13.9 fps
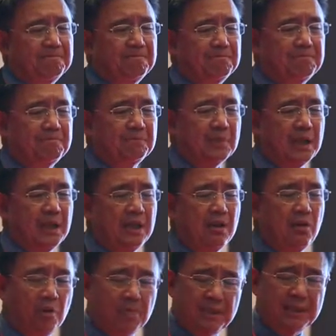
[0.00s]
When business
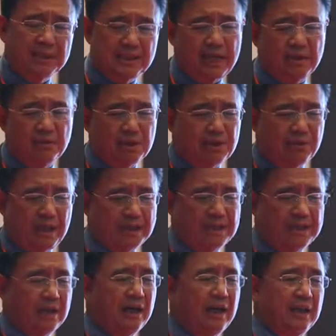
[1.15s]
meet
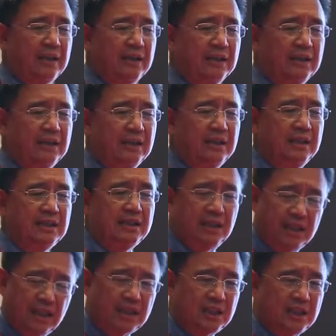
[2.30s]
charity,
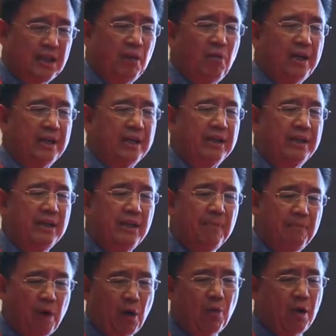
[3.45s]
what our
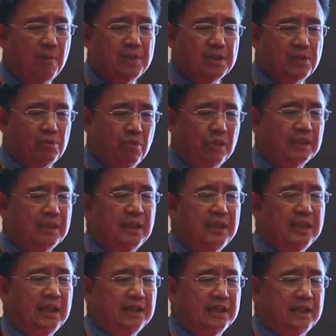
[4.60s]
strategy will be like,
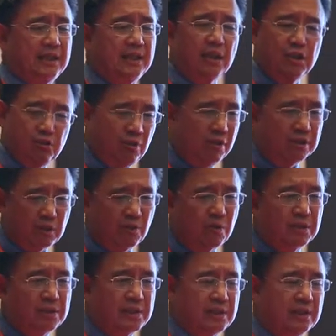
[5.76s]

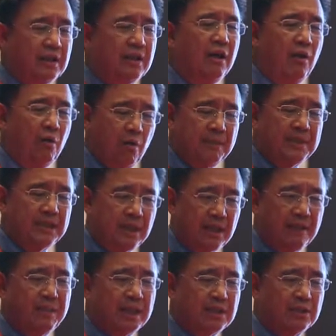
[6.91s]
including the
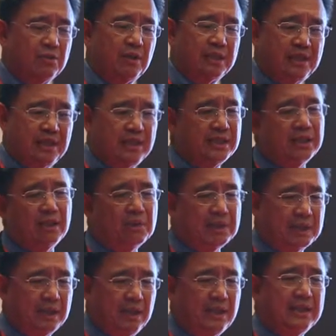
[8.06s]
individuals, the
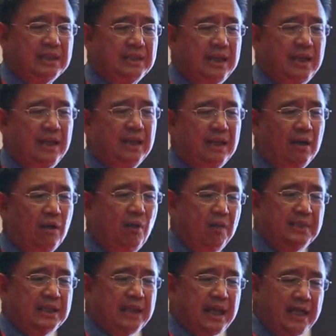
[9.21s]
society, the entities.